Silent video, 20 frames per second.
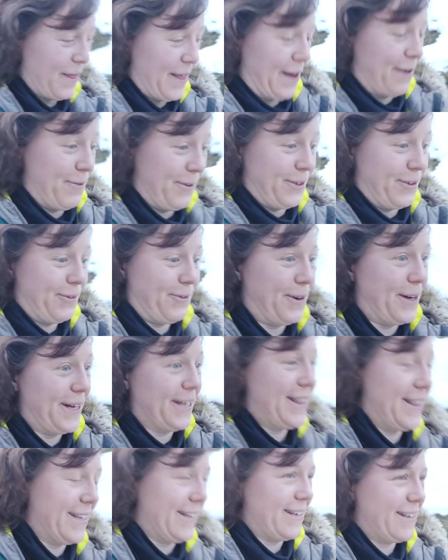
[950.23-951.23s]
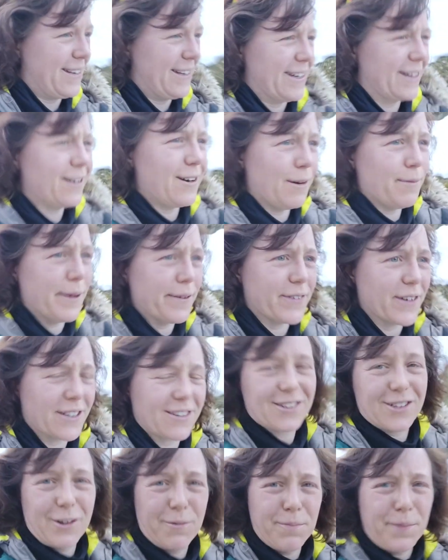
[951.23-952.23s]
but that was worth it. I got a bit of
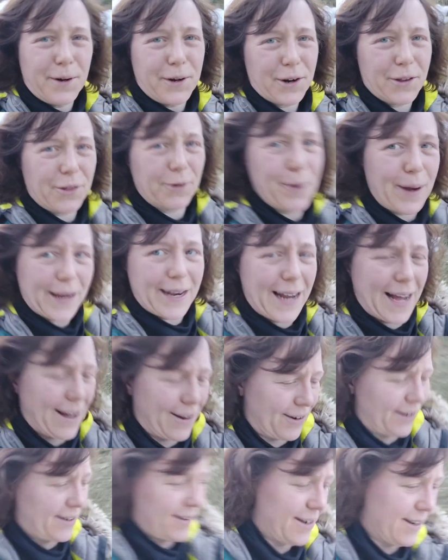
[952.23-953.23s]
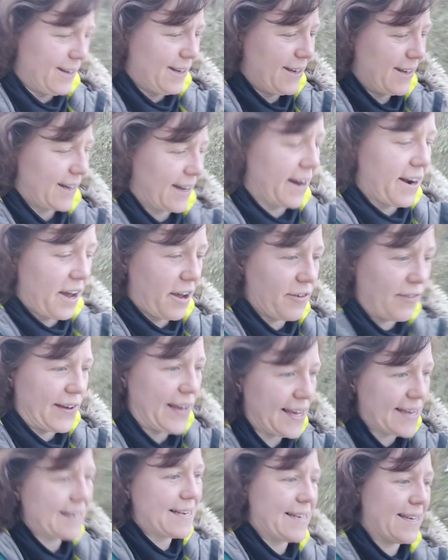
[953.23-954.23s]
a stomp on on the way down and kind of
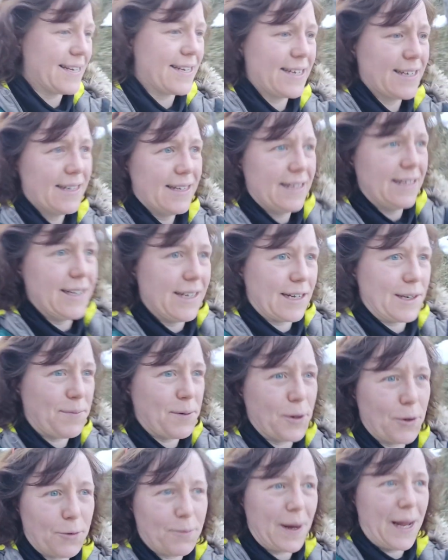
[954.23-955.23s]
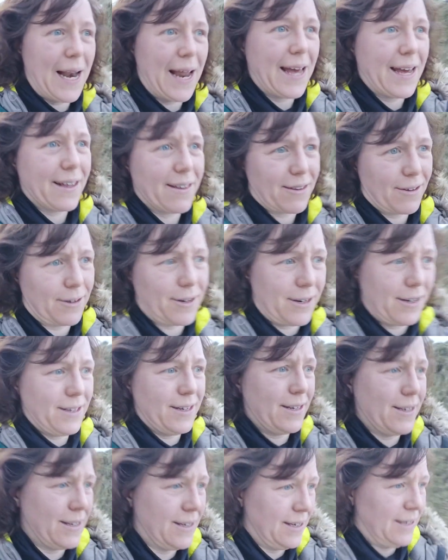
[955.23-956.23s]
overheated. I put all my layers
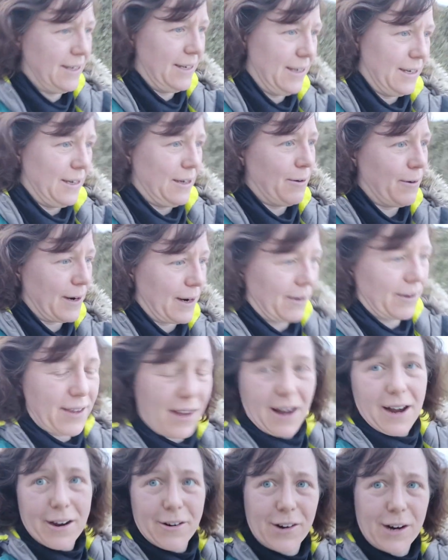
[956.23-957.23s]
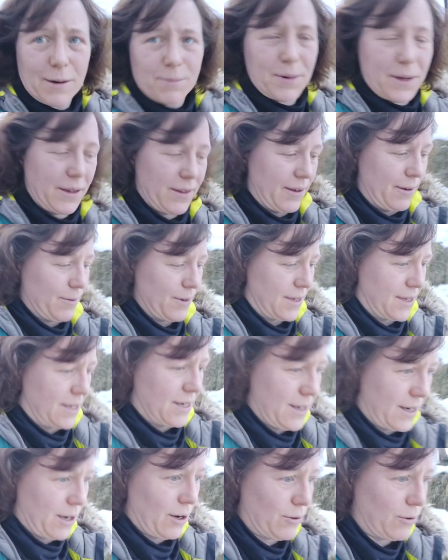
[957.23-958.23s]
on when I was higher up because it
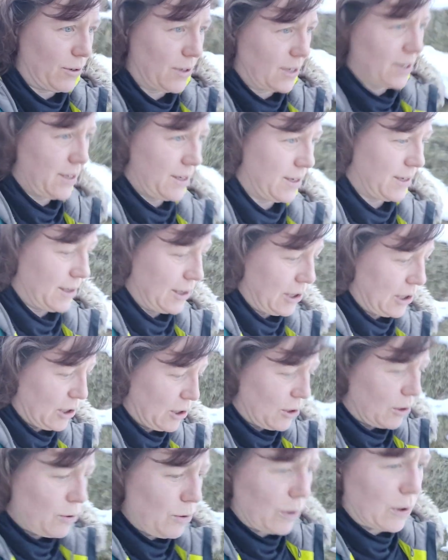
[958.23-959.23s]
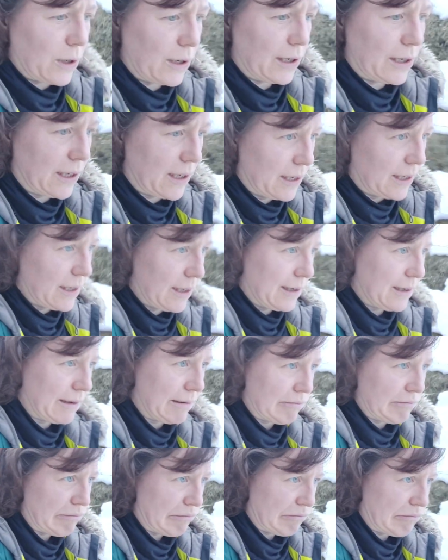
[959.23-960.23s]
was cold. Ooh,
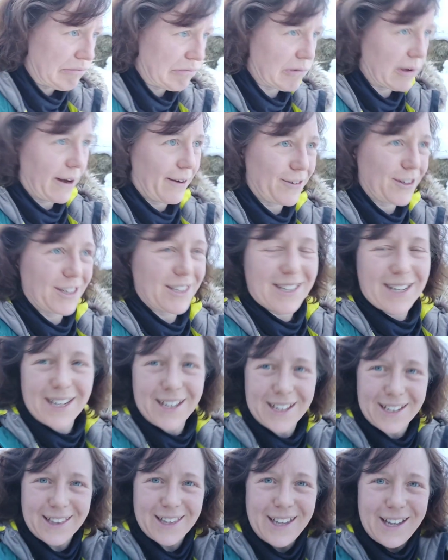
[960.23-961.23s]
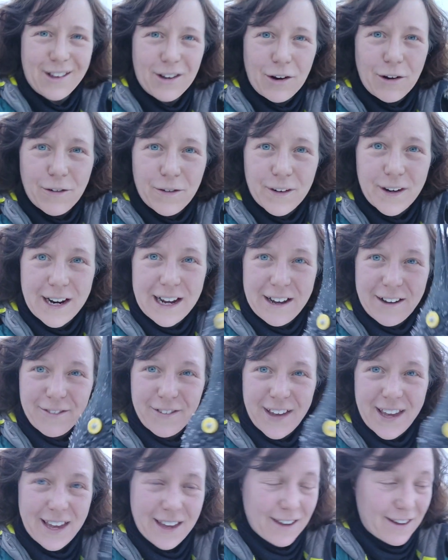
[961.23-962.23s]
I've just taken these off and now
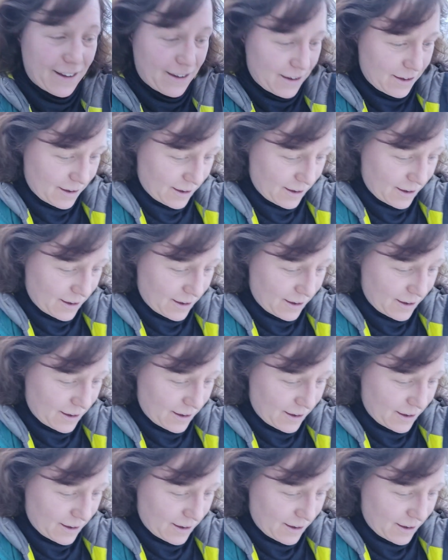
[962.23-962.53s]
I've hit a,